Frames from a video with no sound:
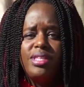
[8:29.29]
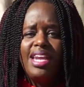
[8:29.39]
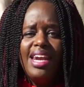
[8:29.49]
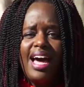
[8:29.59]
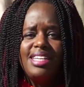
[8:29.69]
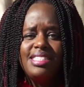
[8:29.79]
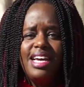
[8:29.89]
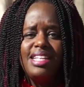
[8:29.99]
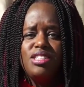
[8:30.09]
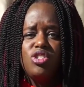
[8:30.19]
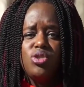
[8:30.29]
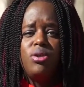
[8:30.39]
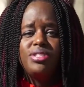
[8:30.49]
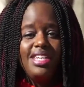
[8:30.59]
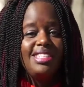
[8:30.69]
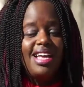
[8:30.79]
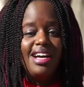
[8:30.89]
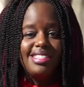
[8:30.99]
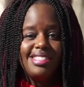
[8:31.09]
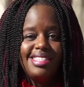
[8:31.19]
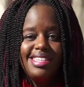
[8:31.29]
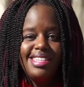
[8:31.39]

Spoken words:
the light and the salt in us